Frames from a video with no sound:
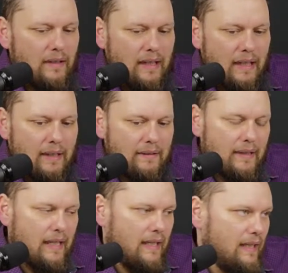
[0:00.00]

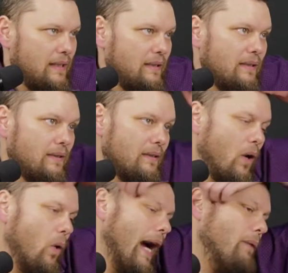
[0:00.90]
they
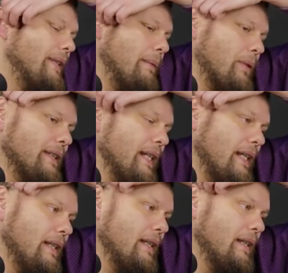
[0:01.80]
how would they predate?